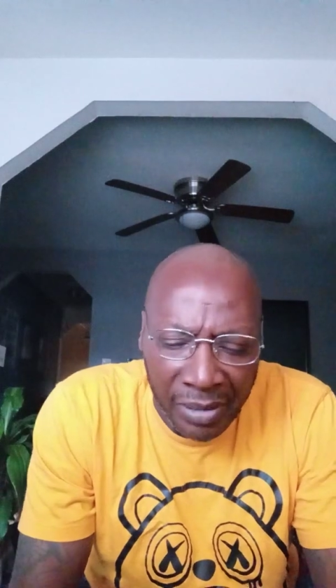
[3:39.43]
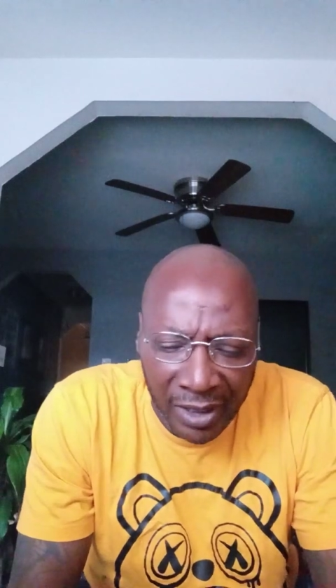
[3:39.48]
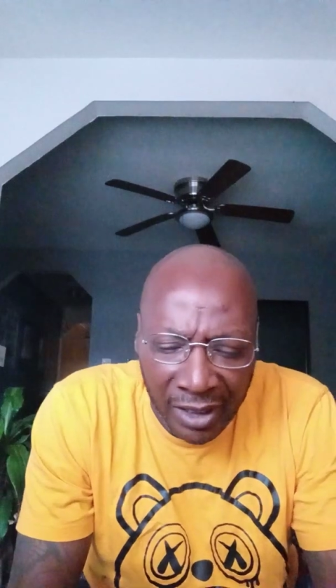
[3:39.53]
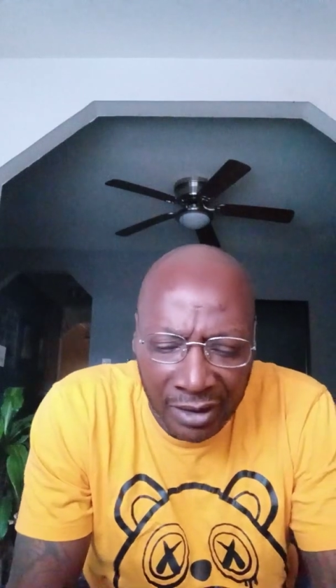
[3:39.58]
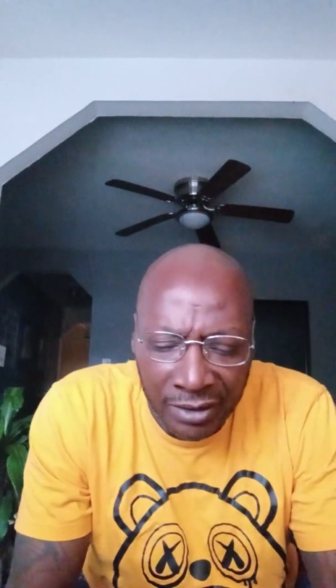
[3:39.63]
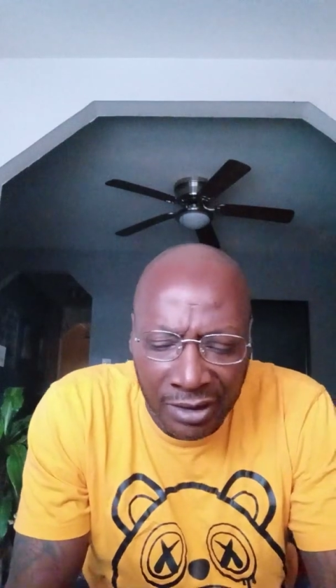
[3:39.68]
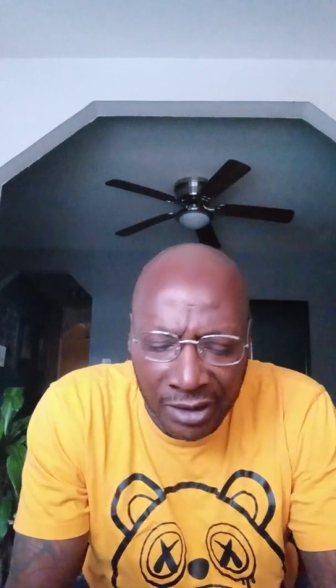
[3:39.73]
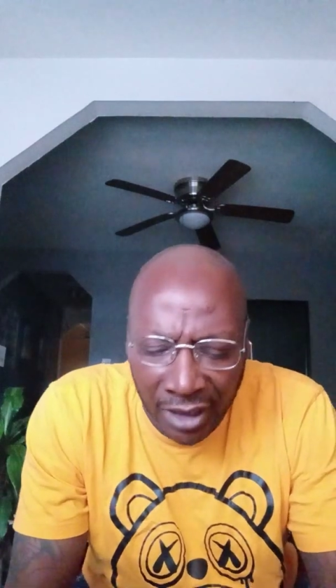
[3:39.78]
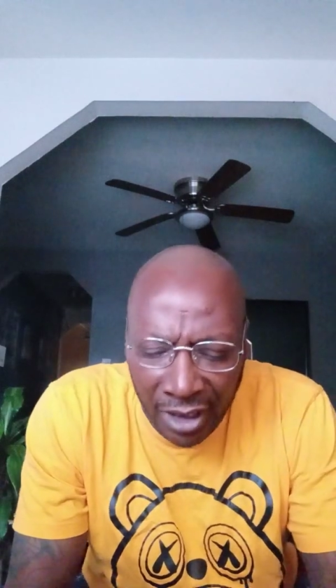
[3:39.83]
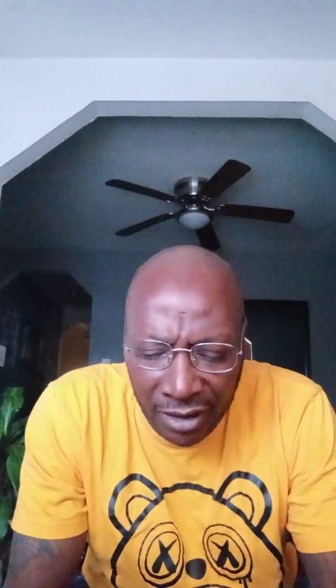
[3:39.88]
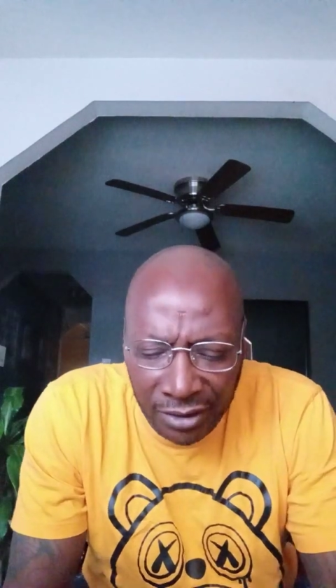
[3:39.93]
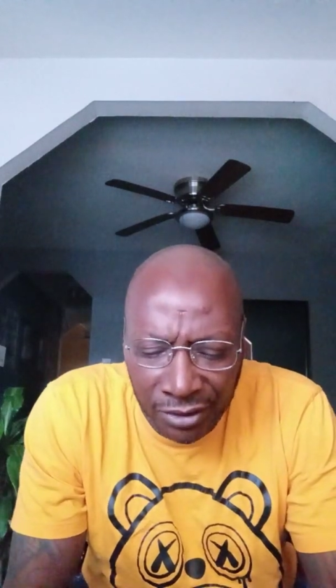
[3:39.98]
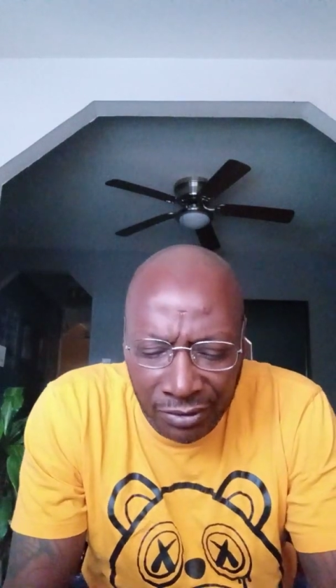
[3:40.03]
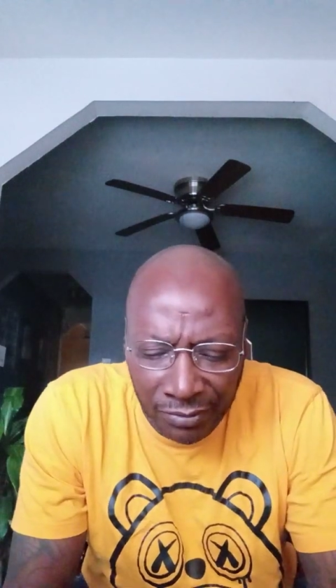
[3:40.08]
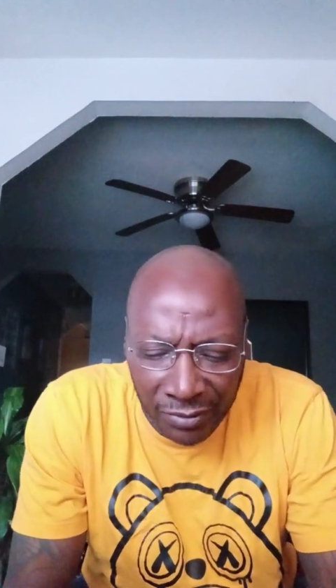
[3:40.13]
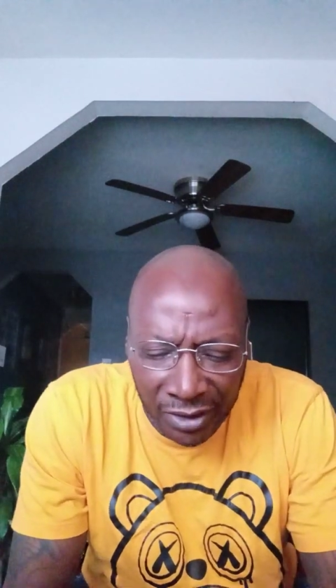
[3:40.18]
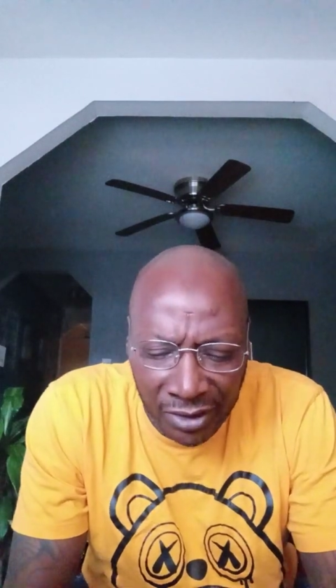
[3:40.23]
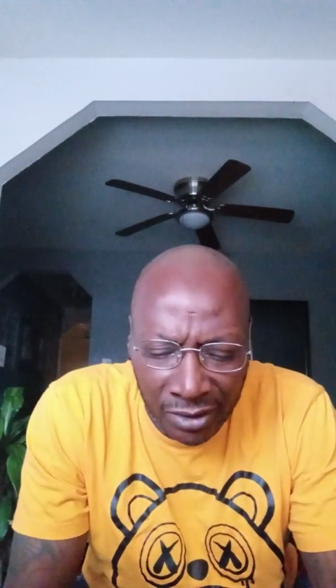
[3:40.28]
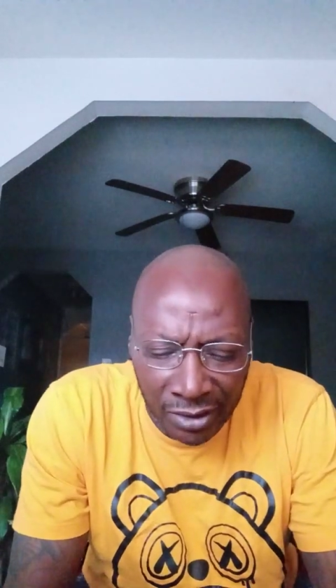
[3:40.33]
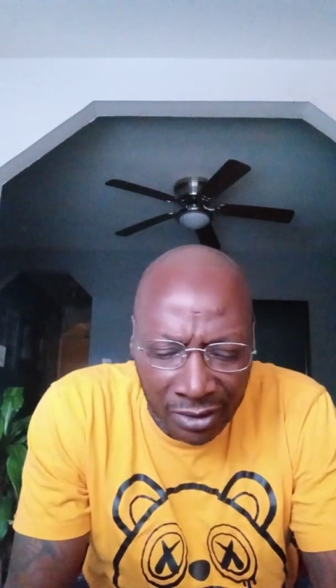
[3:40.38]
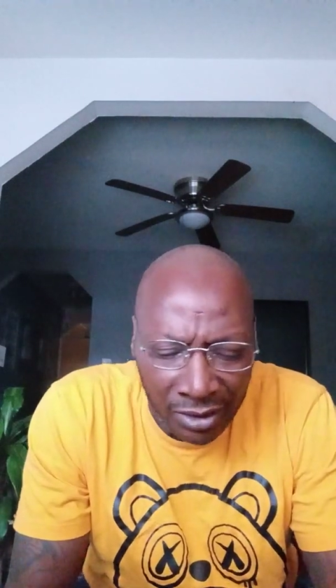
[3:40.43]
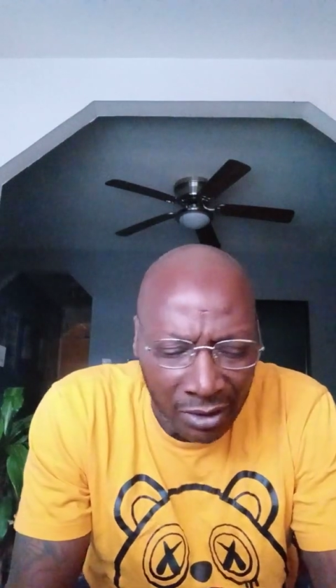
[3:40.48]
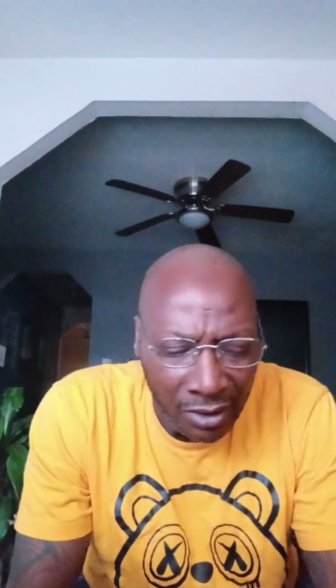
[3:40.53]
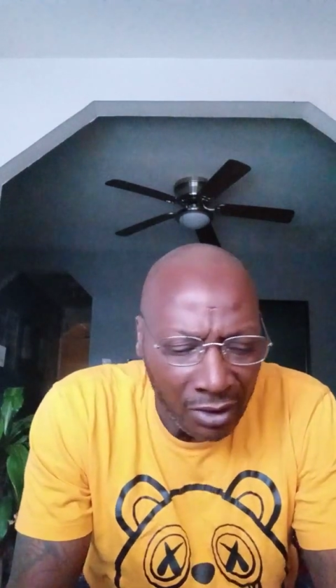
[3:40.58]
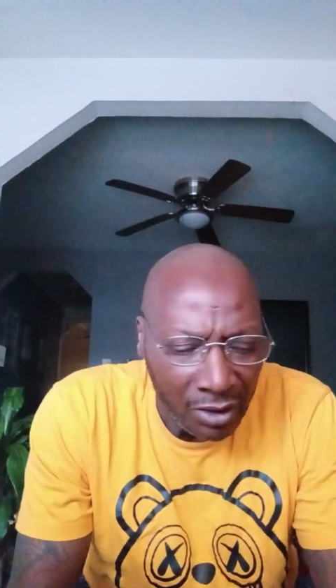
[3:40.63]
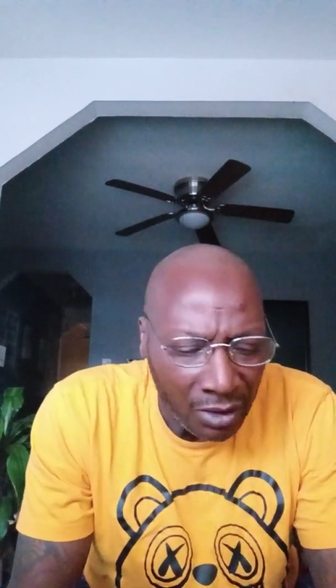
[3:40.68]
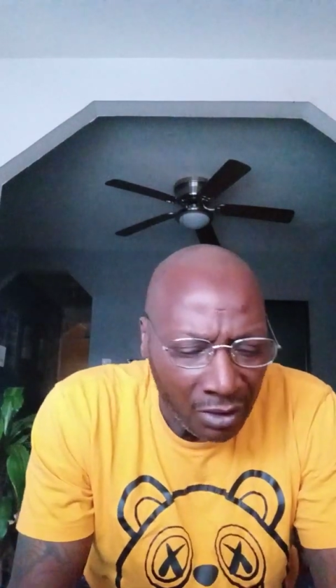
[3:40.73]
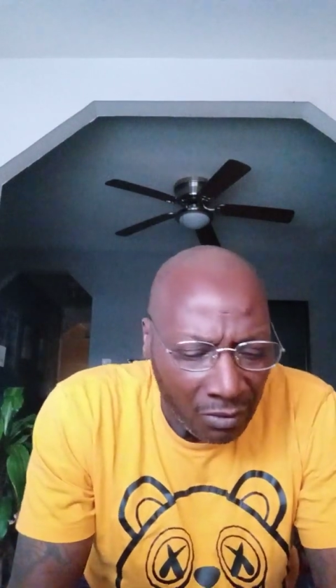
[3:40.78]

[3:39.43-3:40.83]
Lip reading: penitentiaries.